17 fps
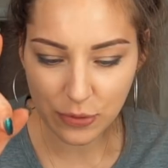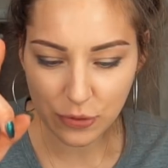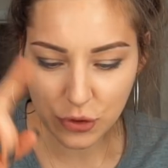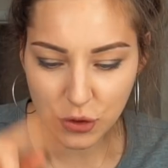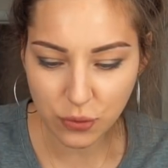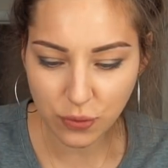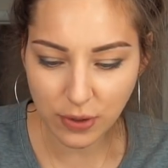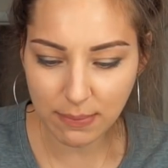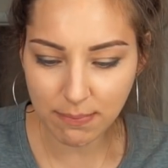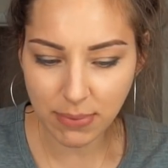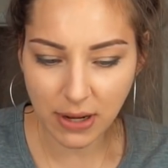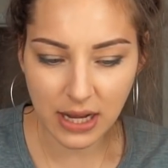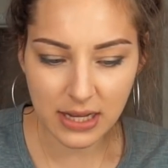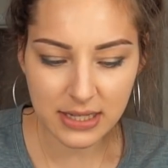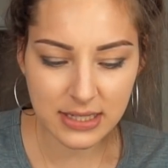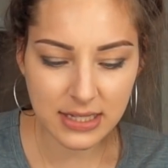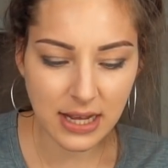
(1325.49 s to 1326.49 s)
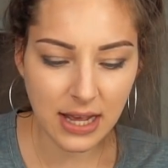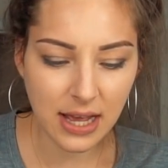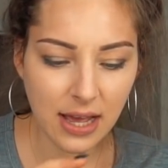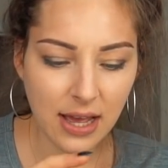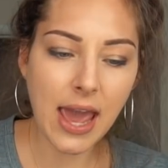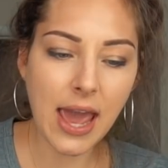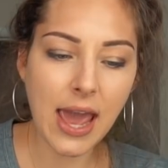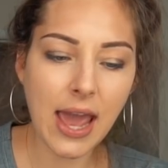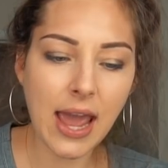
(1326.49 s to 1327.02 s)
shrimp
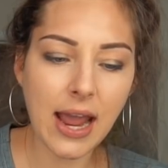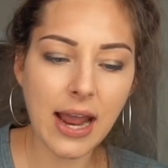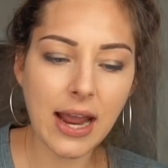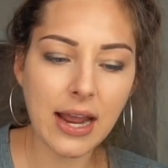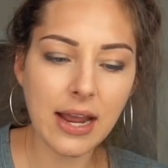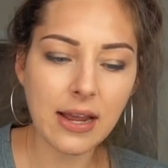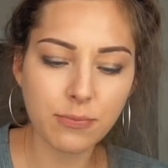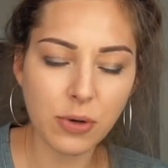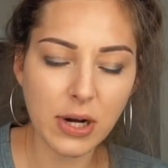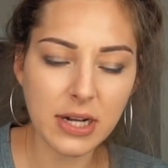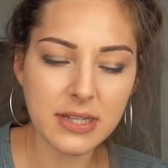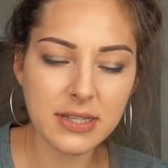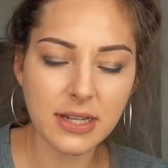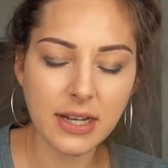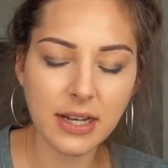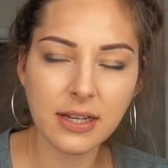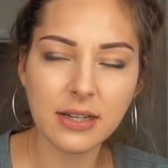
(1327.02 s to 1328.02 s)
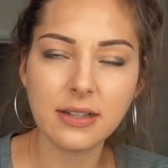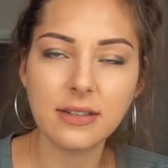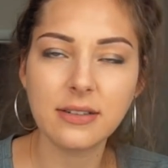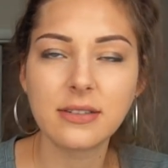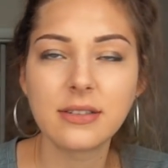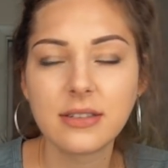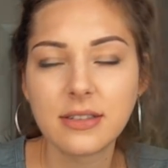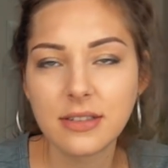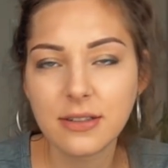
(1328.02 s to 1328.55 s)
pasta, a breadstick
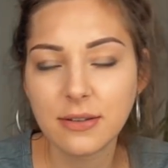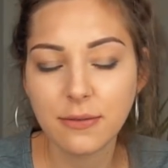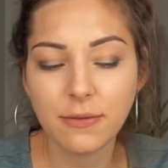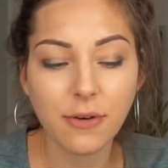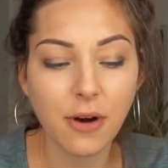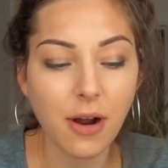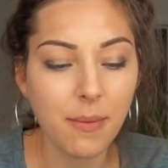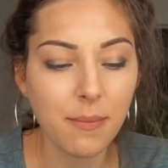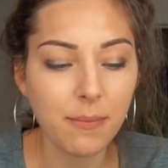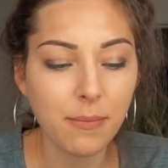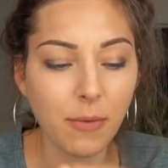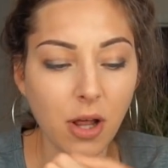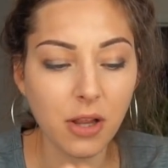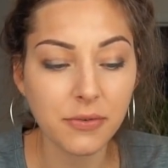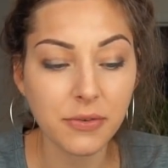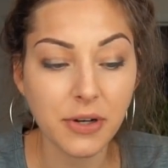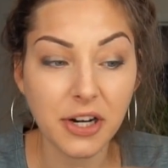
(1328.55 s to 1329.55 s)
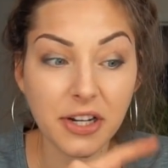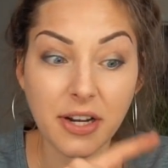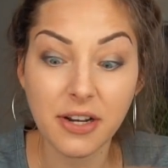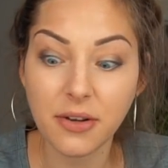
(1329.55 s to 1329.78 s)
from Olive Garden.